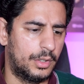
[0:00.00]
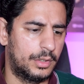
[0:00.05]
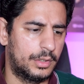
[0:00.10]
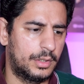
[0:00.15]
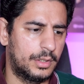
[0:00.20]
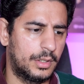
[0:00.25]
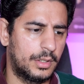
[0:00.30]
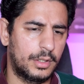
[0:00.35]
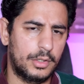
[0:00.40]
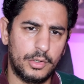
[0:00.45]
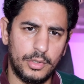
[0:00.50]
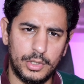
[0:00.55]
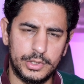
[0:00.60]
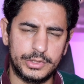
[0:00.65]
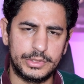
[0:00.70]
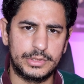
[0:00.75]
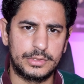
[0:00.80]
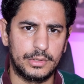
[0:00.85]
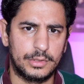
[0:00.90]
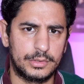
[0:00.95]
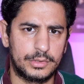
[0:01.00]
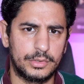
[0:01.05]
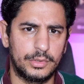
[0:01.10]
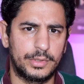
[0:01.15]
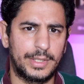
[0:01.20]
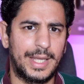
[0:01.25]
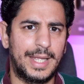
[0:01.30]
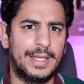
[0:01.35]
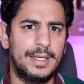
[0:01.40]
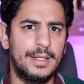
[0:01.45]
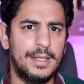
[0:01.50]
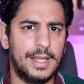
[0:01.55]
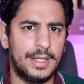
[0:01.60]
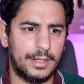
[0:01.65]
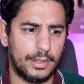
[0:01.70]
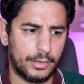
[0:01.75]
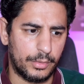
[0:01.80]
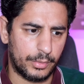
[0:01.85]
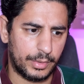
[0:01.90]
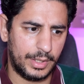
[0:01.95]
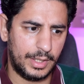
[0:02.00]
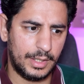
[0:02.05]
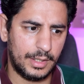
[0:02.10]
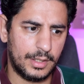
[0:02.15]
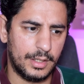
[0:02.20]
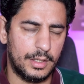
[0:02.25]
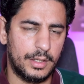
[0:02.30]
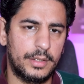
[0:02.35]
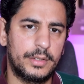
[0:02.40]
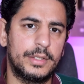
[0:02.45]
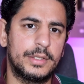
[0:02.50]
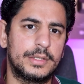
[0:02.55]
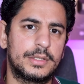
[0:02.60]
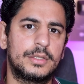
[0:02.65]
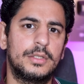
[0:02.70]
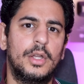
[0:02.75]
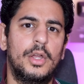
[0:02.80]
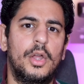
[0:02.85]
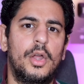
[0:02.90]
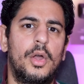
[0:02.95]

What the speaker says: turquoise is also okay. Any like green color is